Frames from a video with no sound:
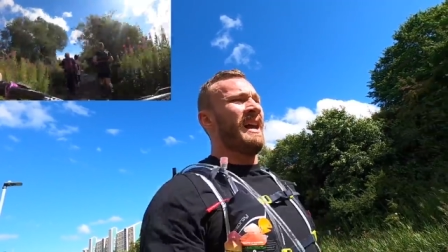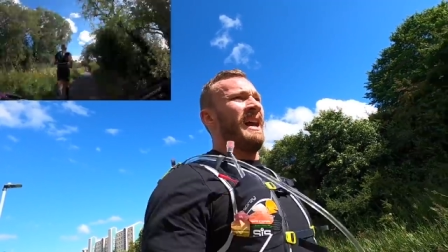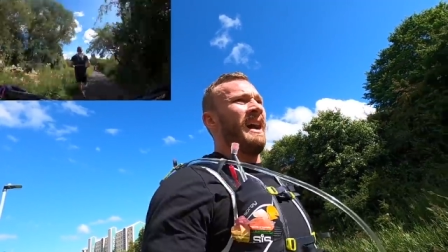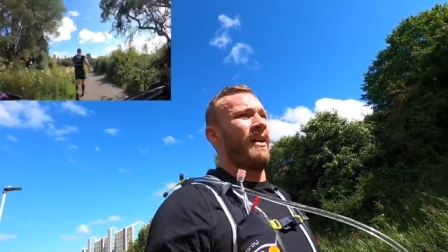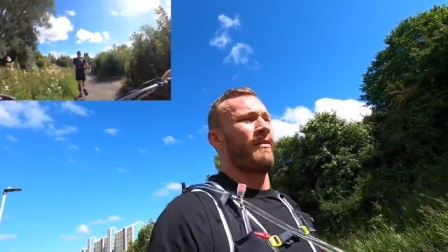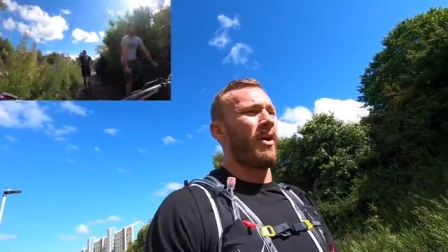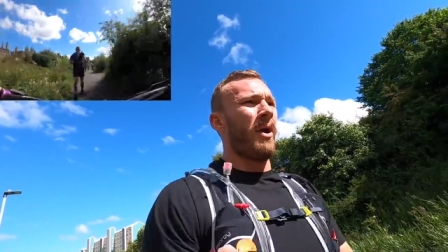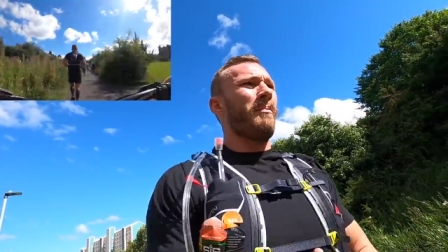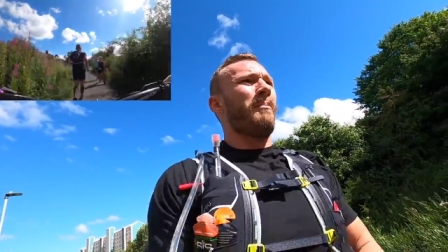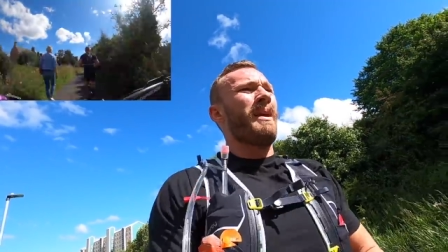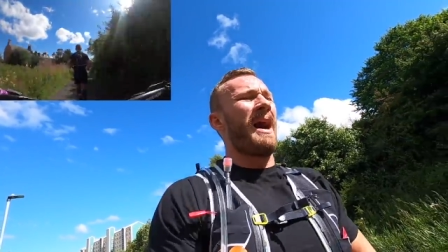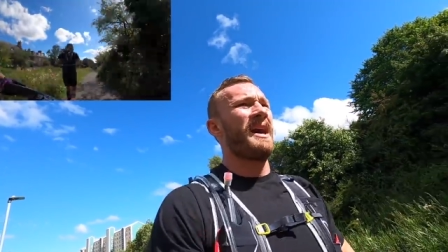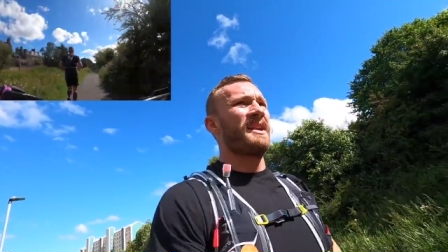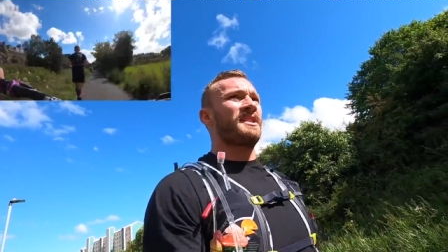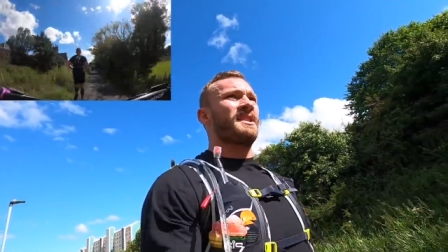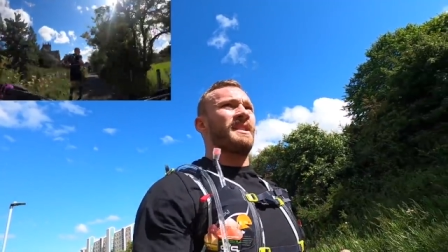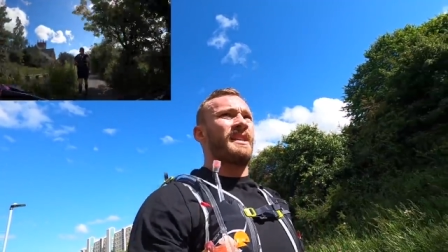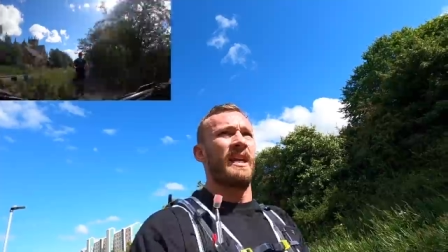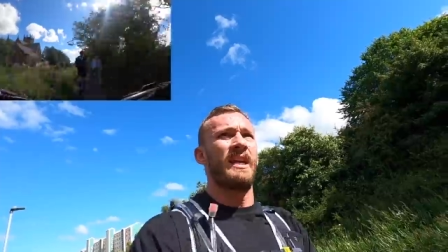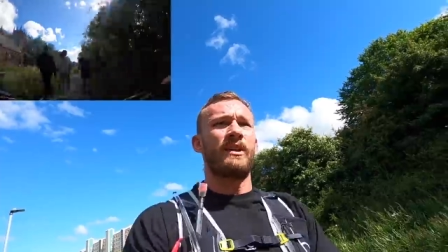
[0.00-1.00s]
I've got a
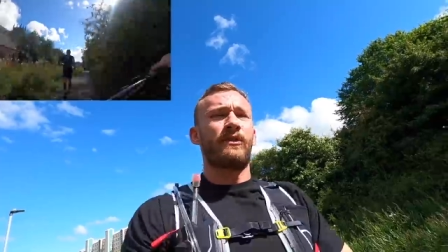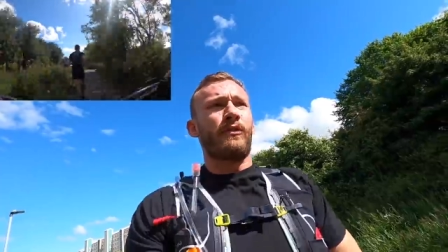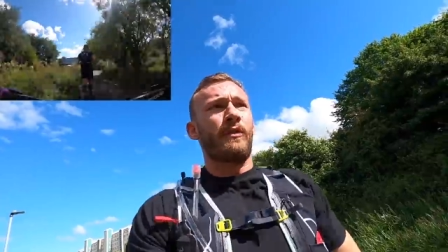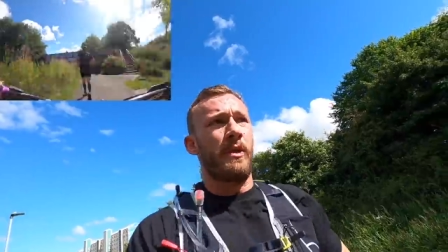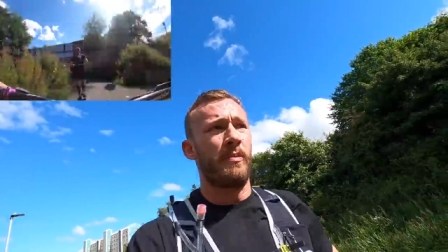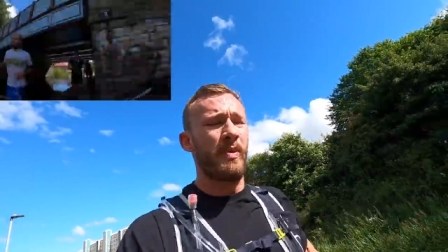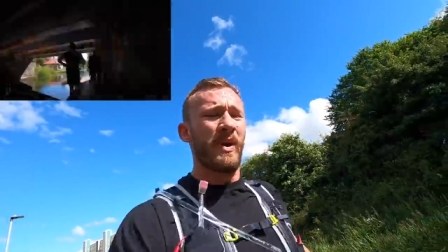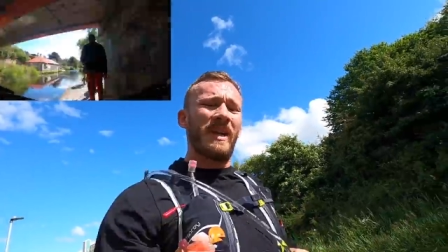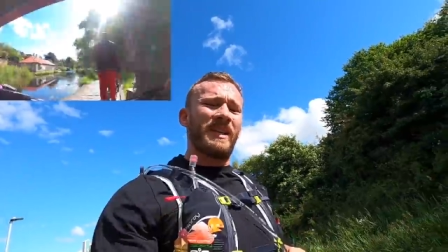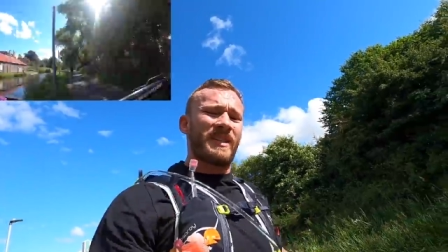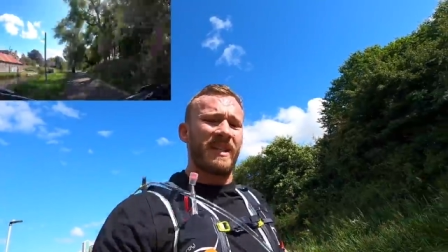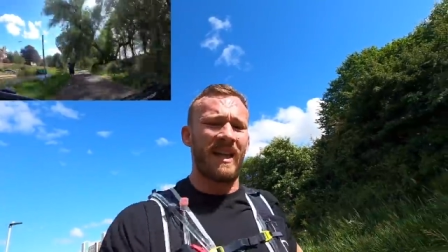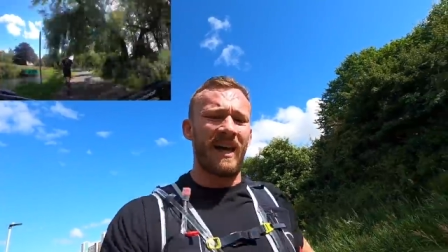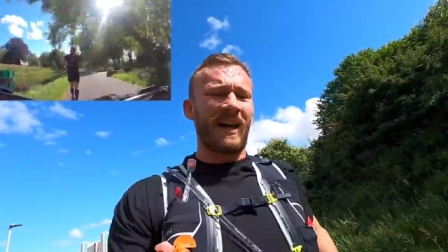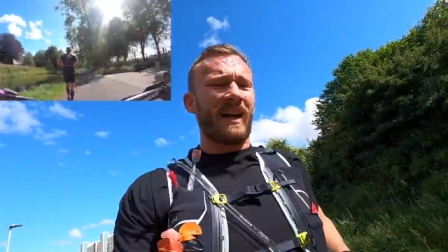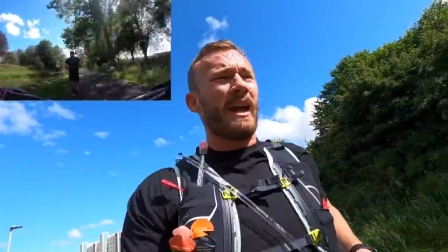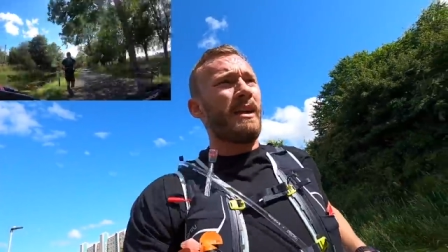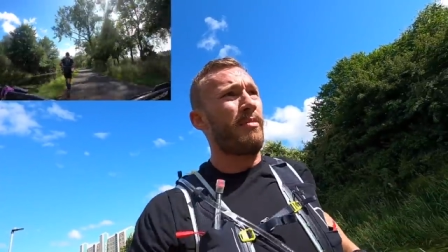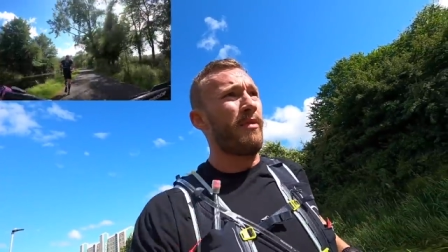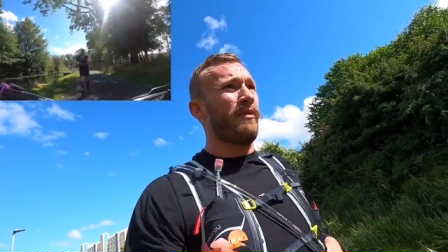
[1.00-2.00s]
mad stitch from the pizza that
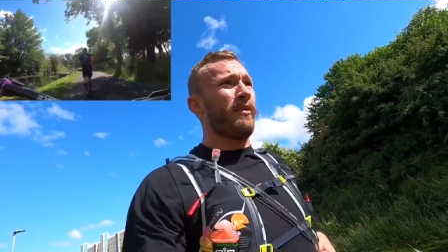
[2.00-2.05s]
I ate